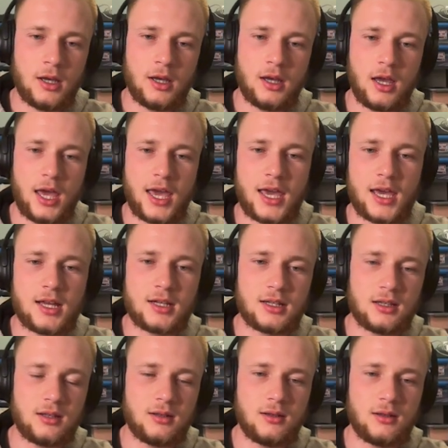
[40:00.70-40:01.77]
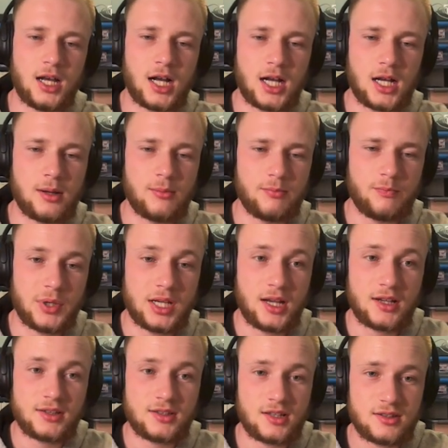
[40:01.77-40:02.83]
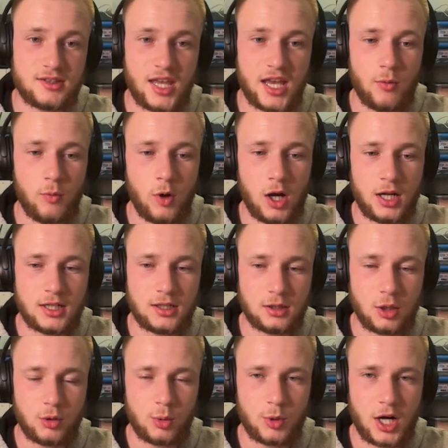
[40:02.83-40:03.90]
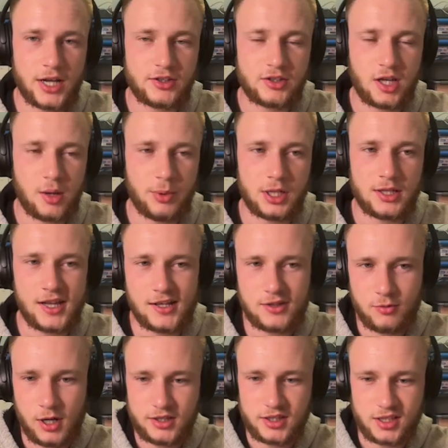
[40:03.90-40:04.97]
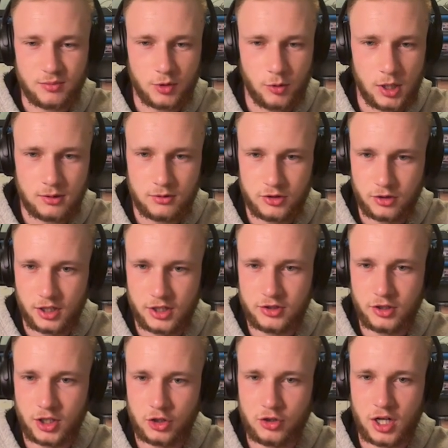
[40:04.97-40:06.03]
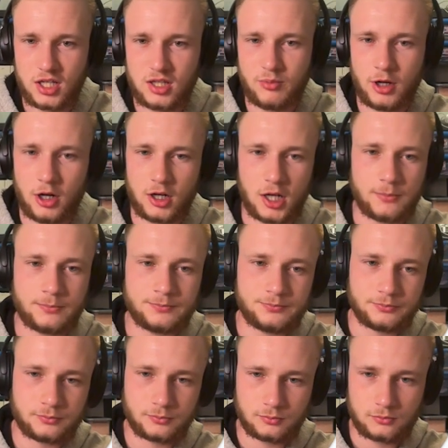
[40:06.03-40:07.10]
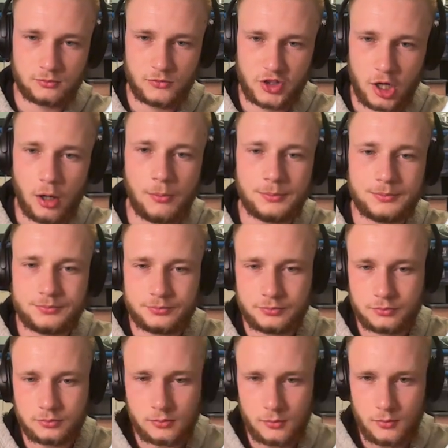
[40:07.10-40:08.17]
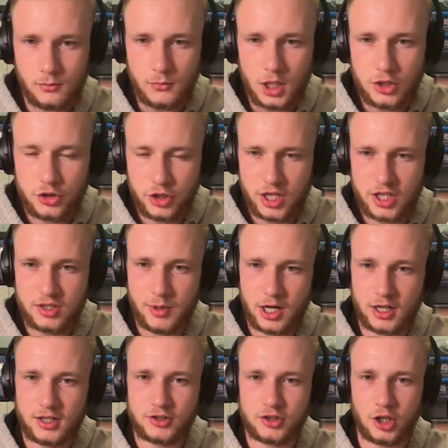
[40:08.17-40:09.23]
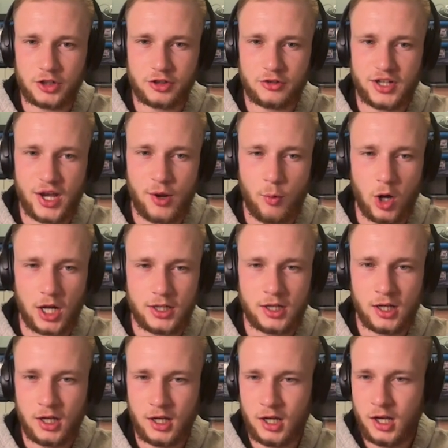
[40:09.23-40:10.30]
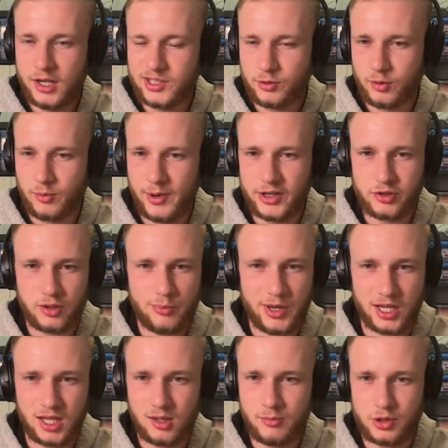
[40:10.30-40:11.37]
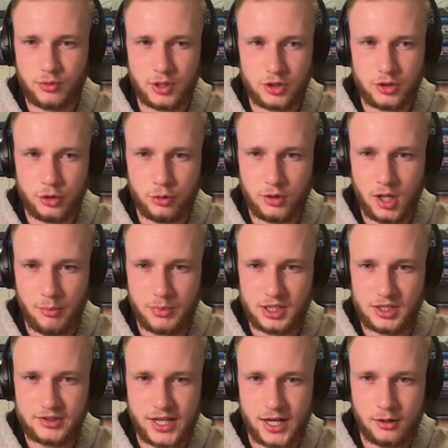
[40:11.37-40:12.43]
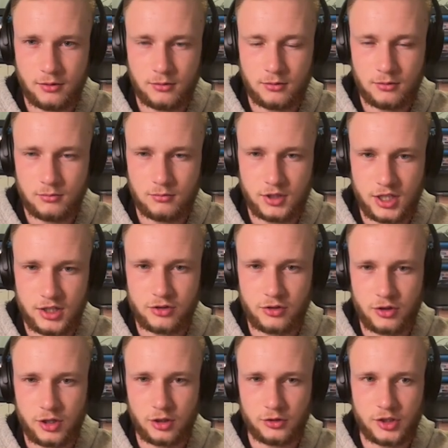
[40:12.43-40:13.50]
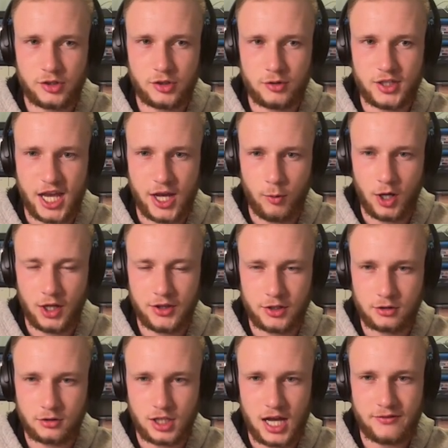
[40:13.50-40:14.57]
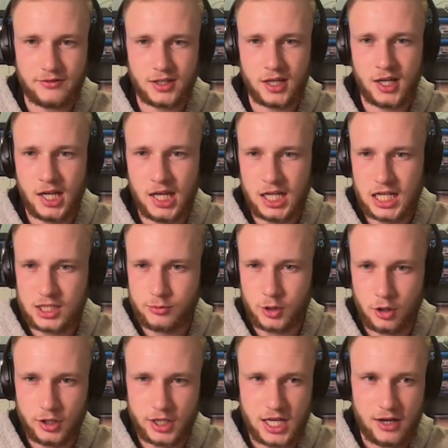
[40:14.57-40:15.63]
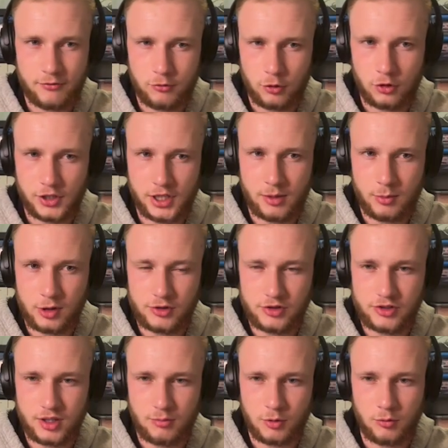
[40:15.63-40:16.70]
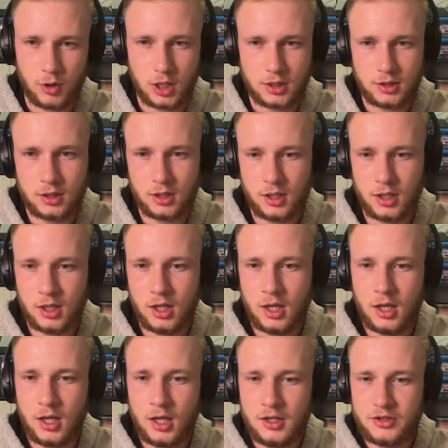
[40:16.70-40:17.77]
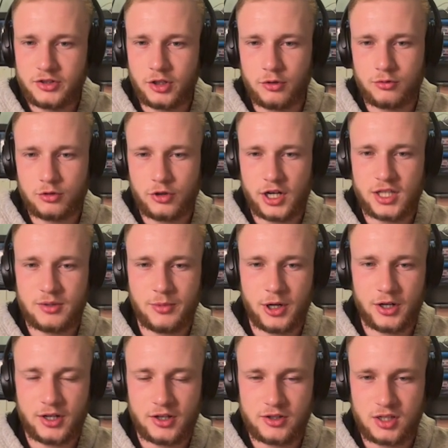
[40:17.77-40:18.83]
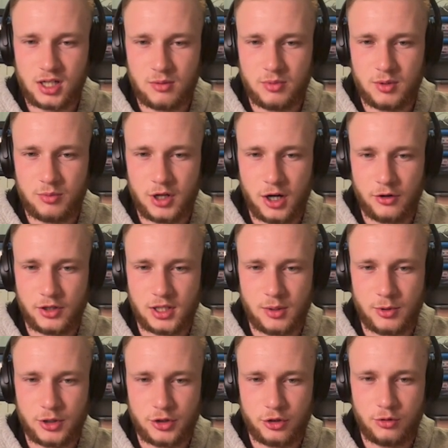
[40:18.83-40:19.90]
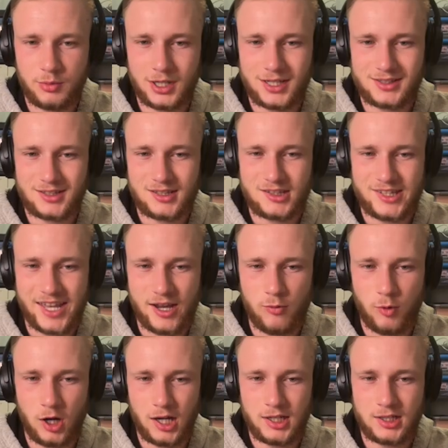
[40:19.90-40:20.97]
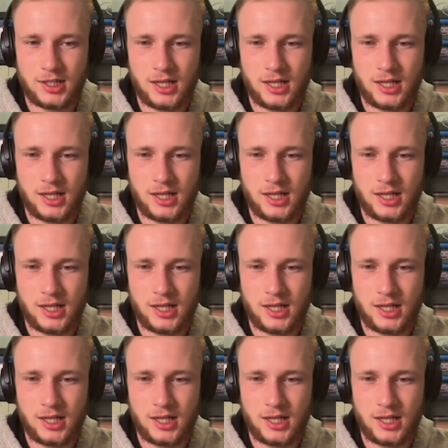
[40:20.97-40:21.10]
And because it's day one and a lower price company, that's why it's number one. So let's look at Transamerica. So Transamerica is also day one. So we're basically picking between two companies now. These are the only two day one that are left because we already have Royal Neighbors as number one. So Transamerica is going to be priority number two because it's day one.